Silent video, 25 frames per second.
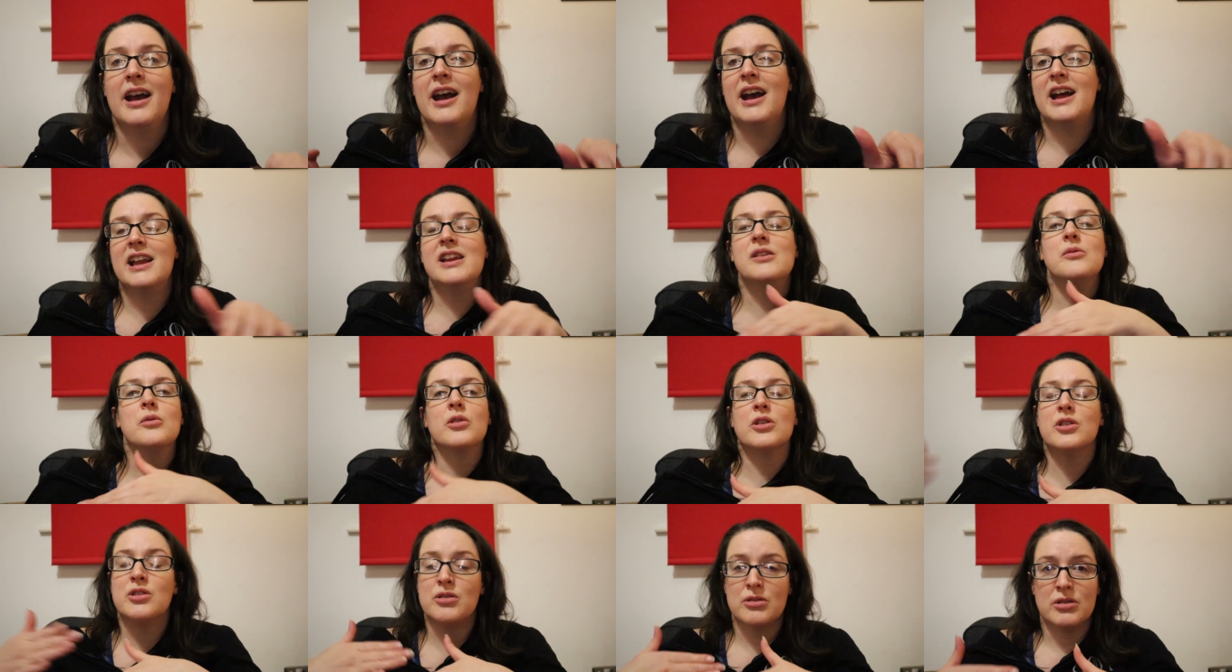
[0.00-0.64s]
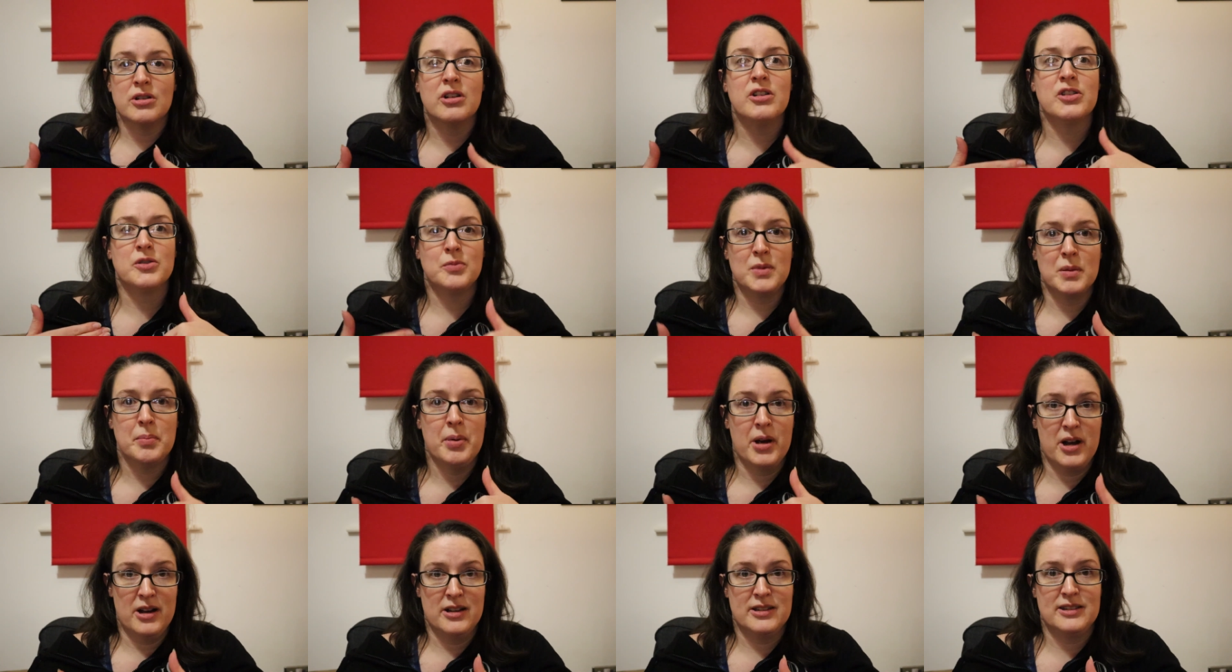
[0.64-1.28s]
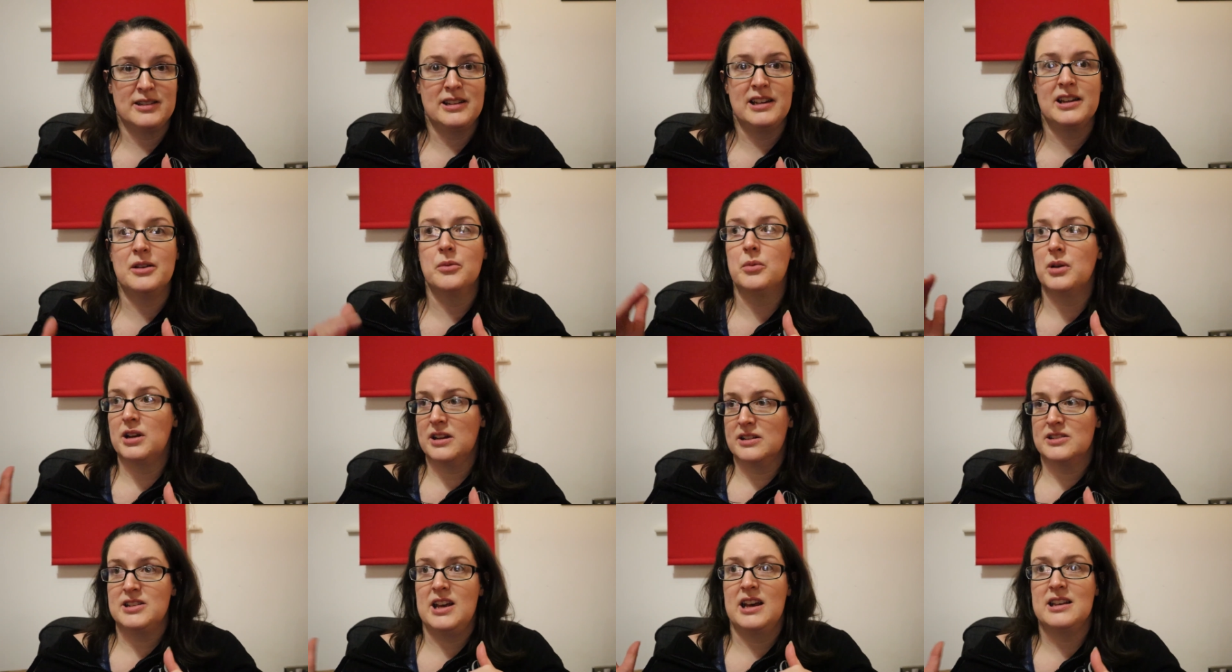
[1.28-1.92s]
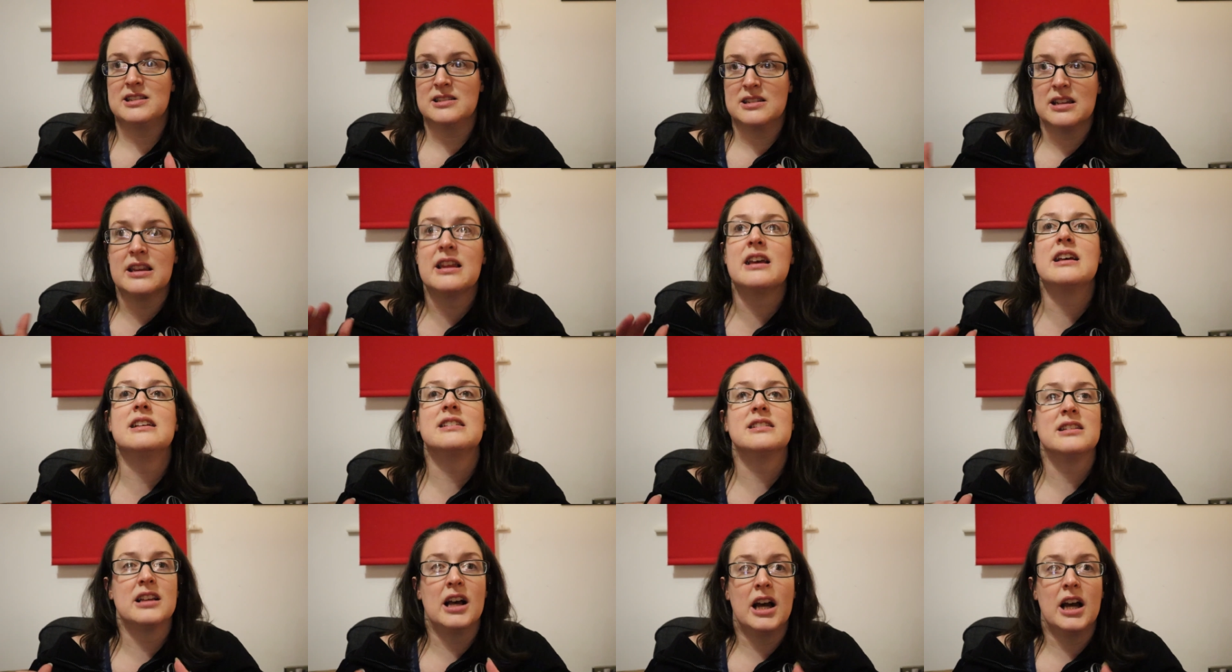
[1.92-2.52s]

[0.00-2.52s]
Anyone who knows me personally will attest to this.